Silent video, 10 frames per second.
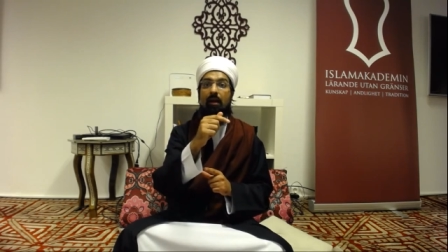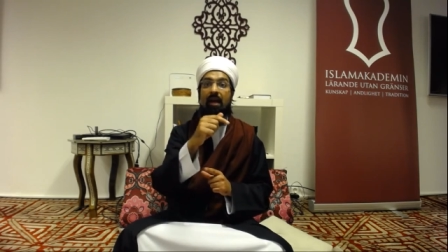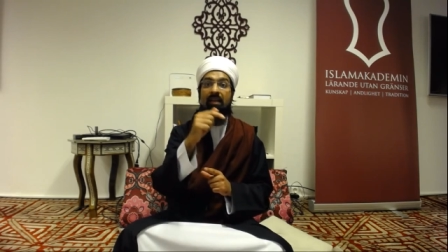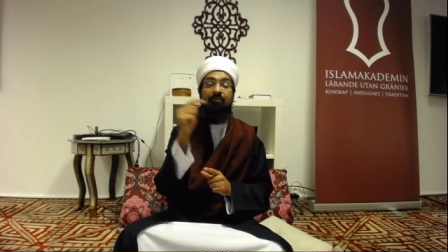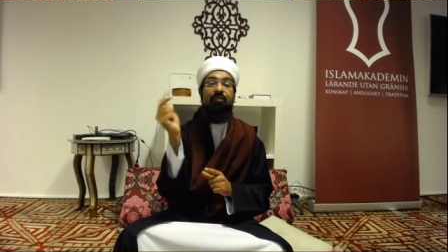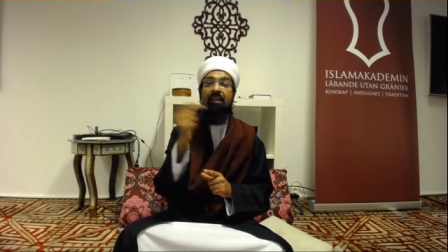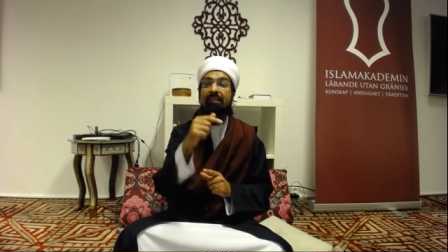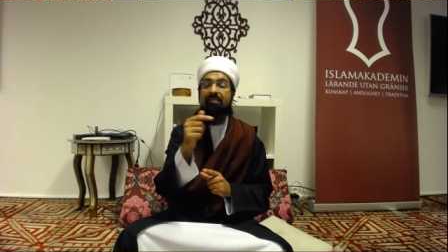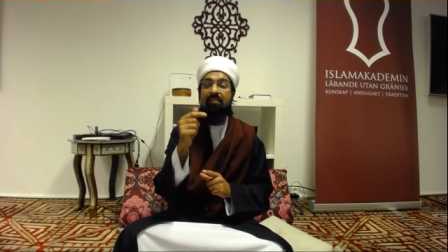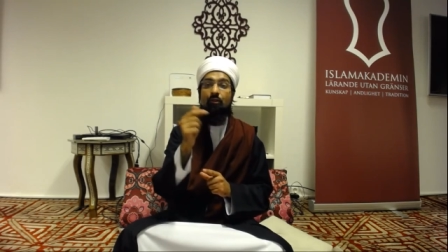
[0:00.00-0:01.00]
And if there
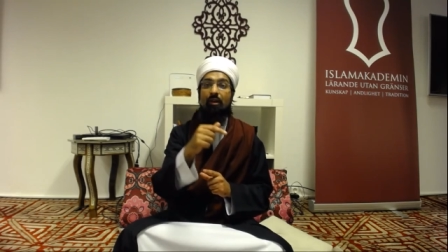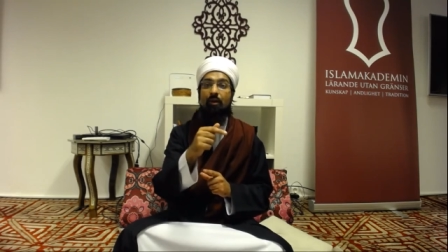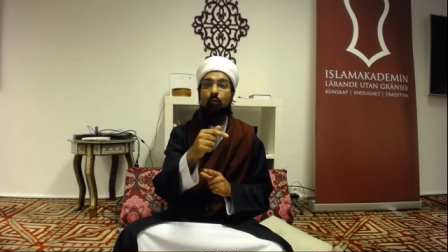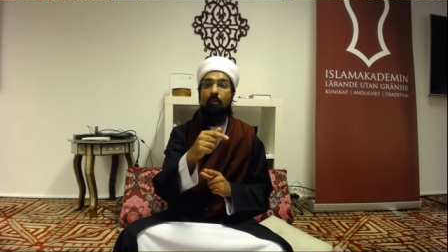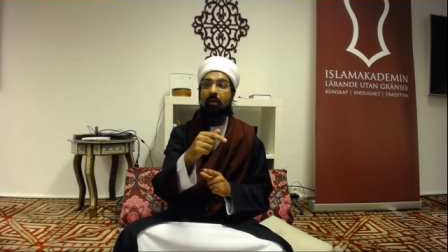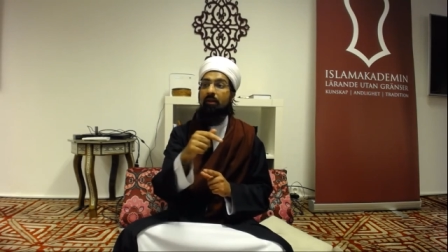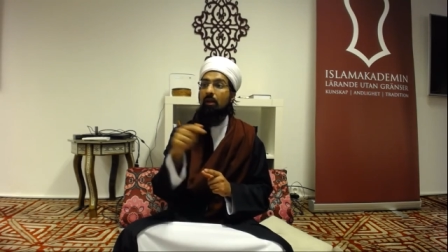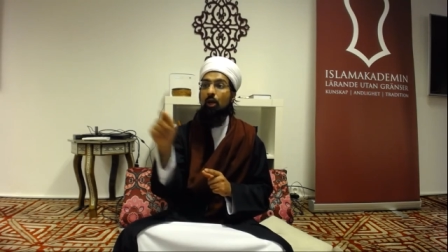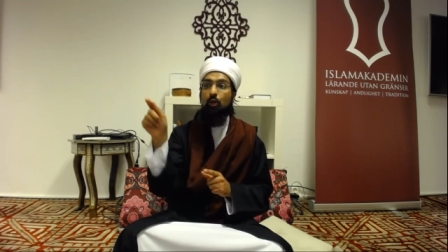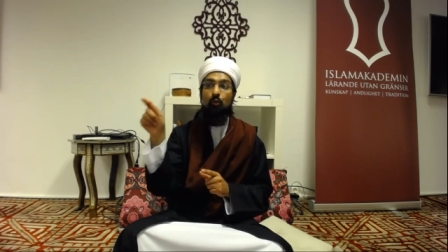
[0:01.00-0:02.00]
isn't a great woman,
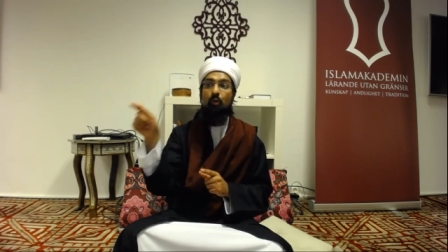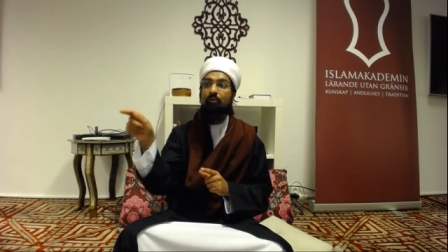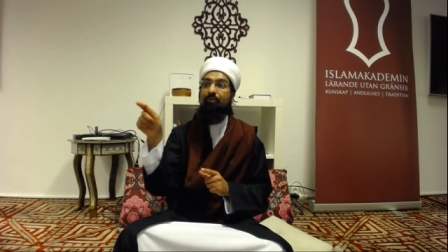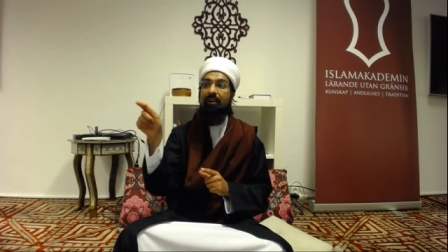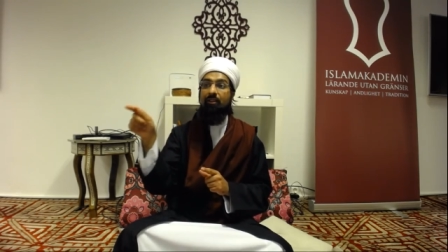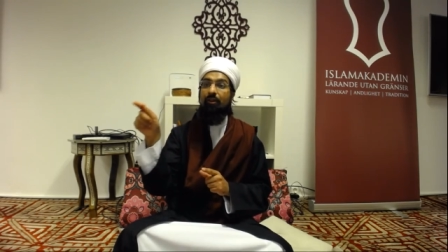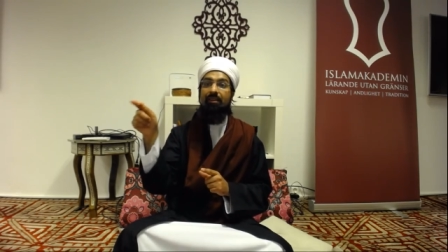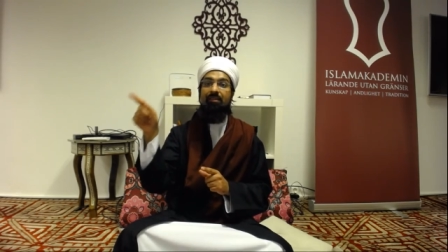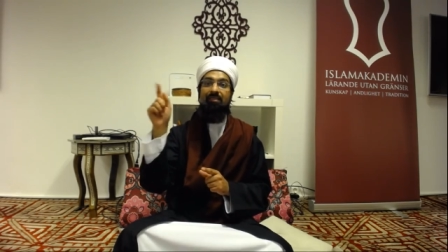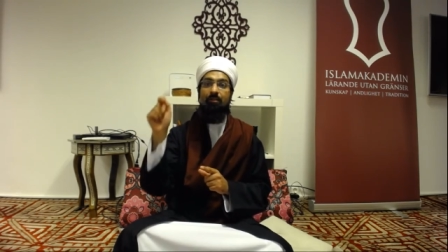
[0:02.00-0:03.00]
you won't find
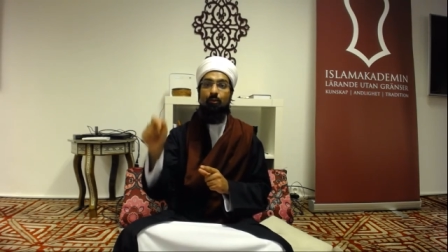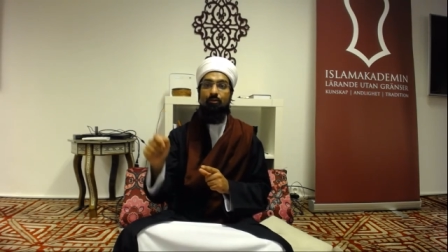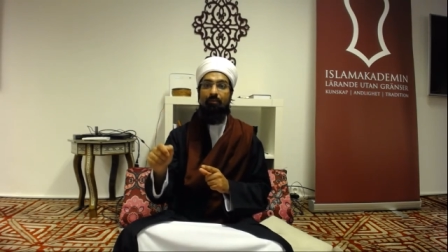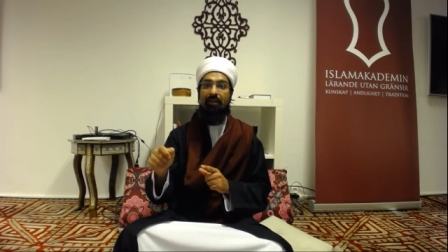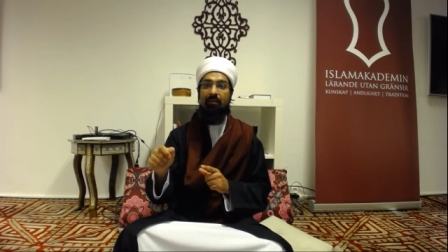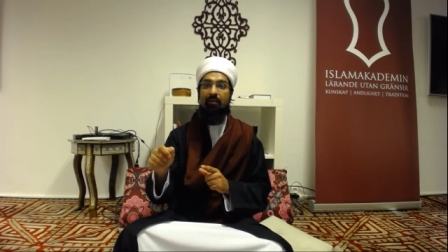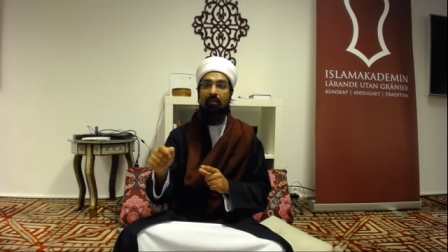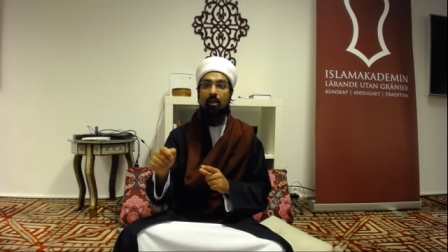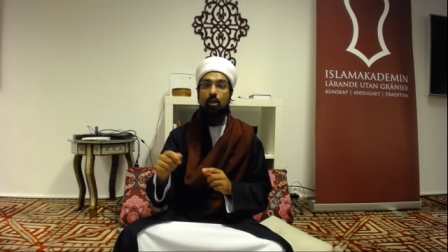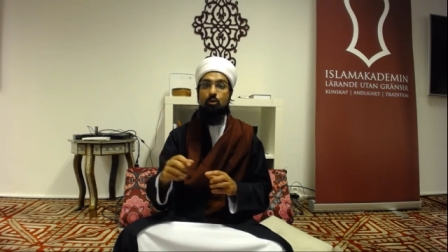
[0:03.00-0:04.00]
greatness in those men.
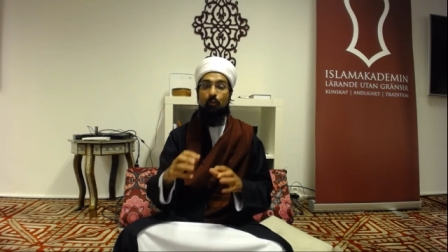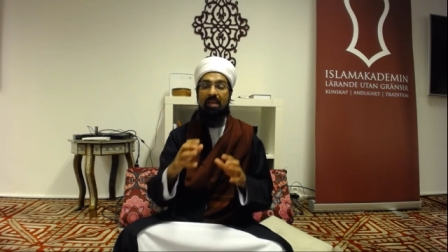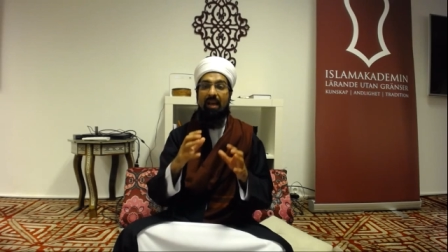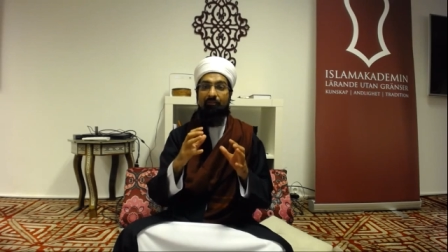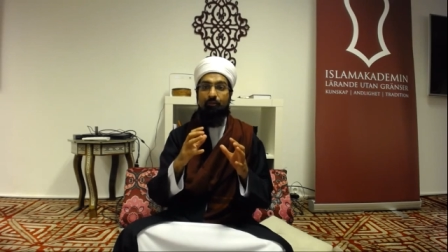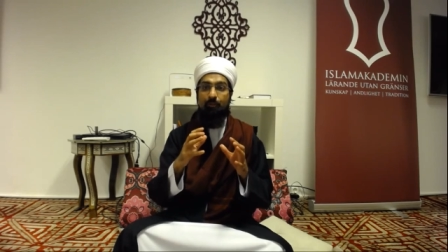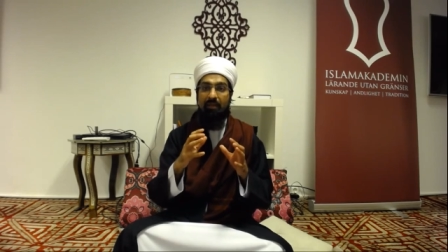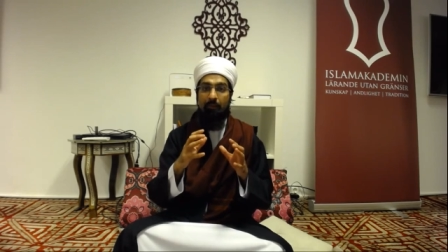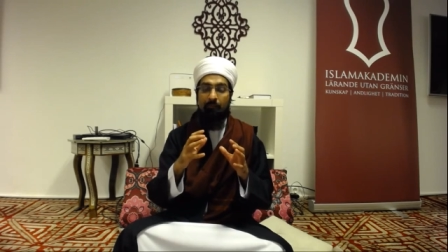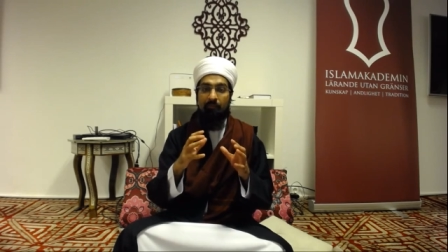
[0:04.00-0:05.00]
So we have to
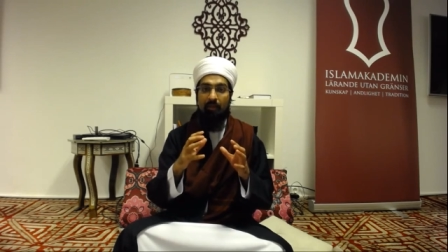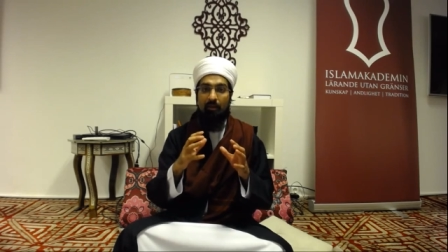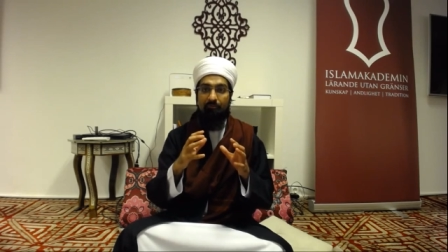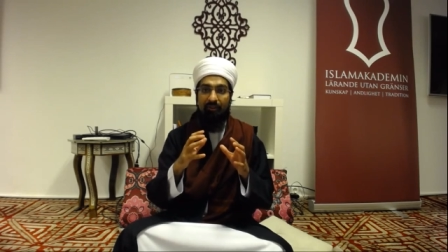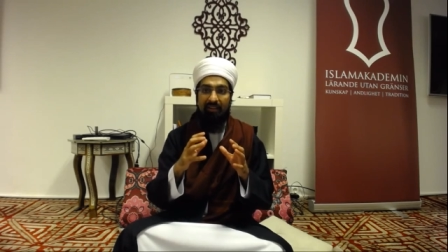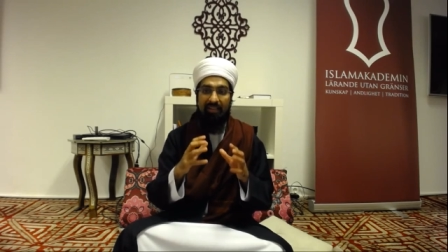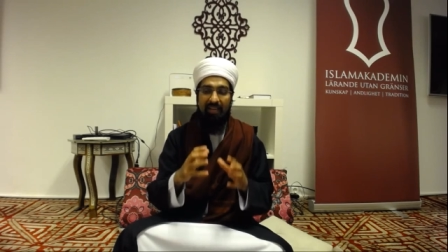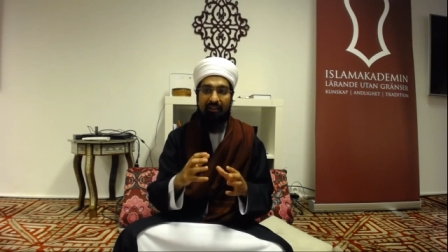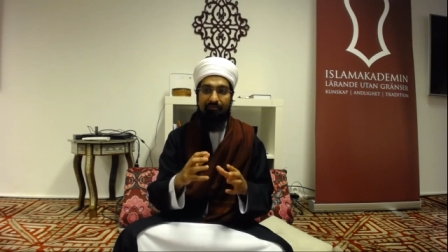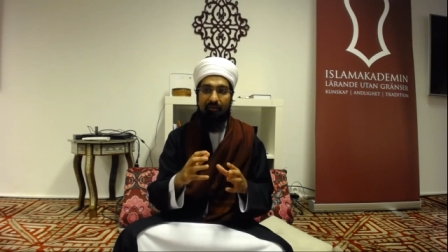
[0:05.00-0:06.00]
be very
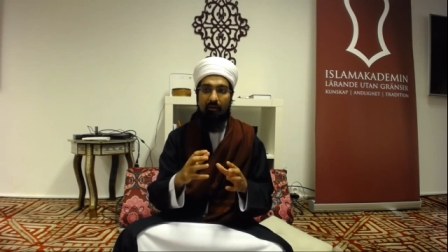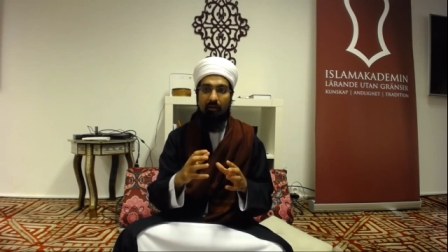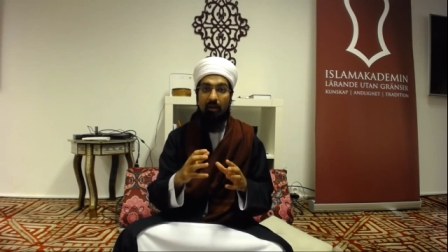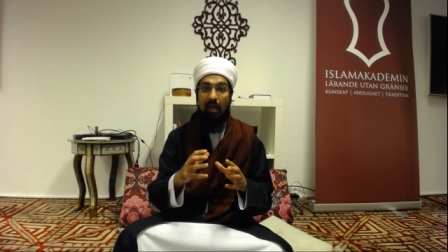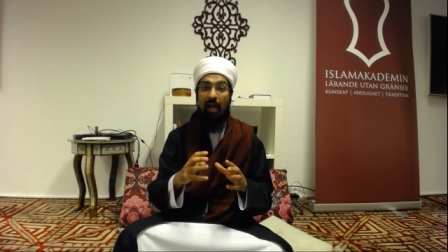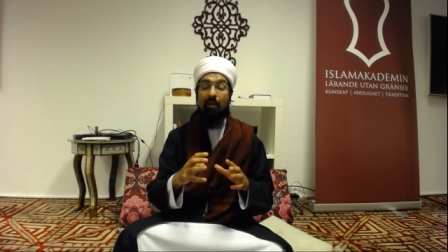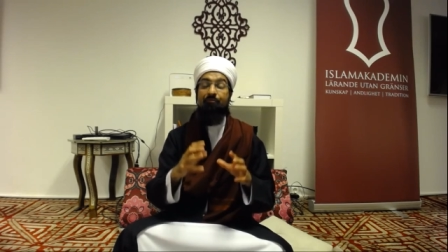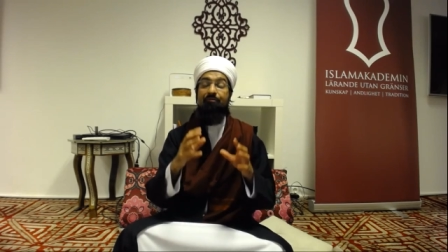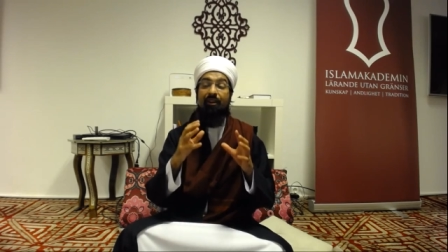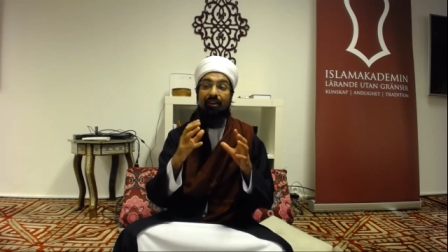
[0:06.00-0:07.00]
careful and
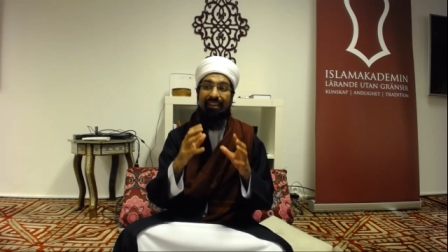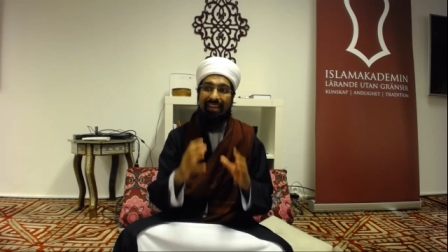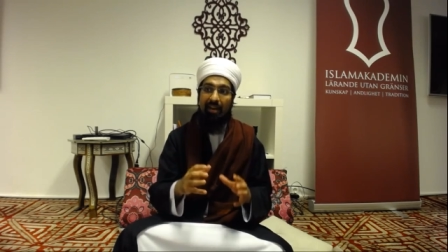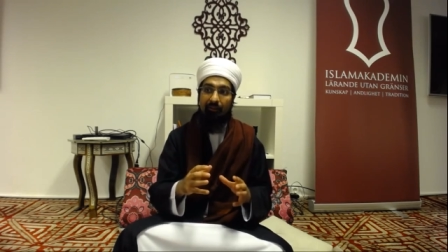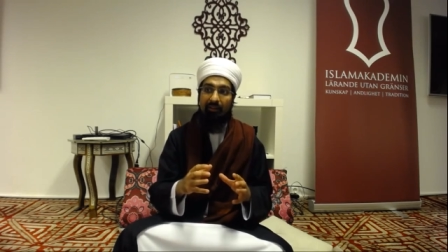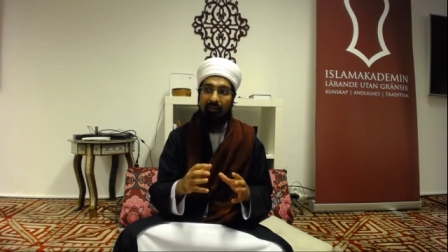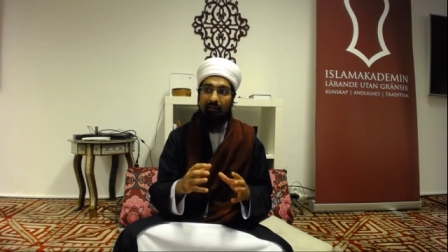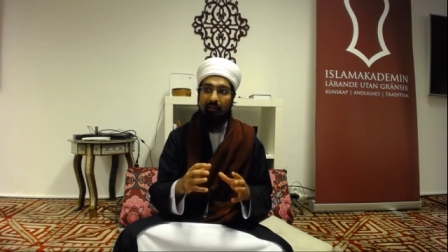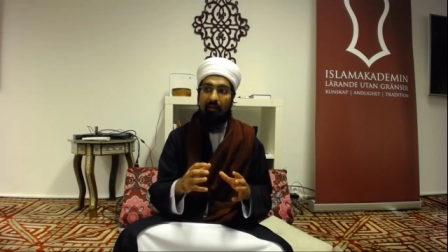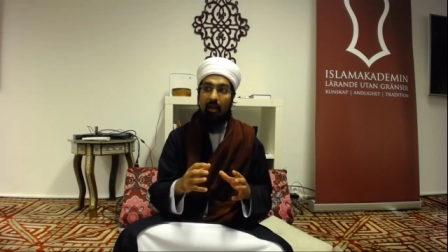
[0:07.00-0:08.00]
very caring.
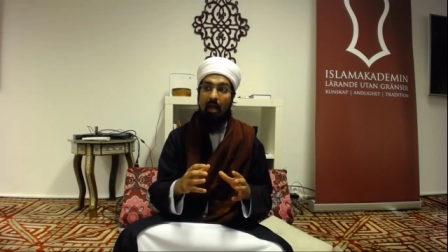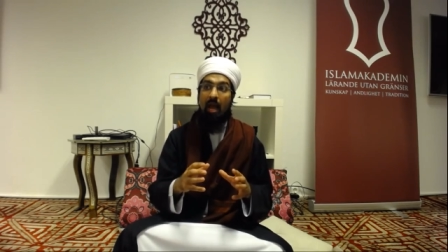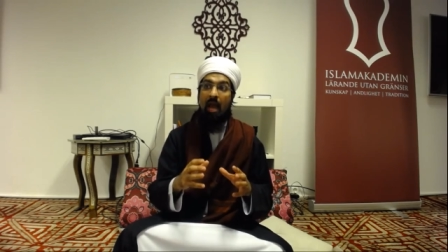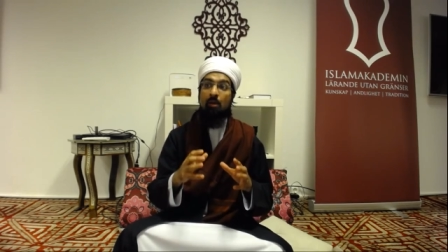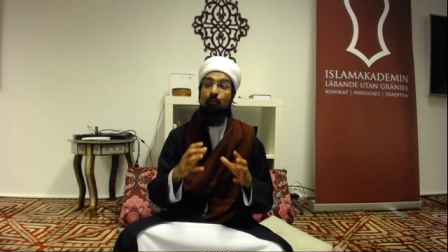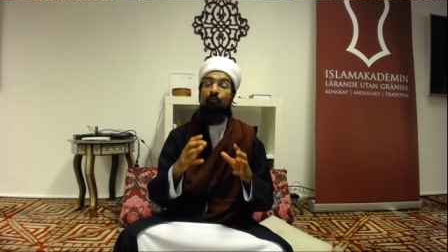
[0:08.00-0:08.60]
And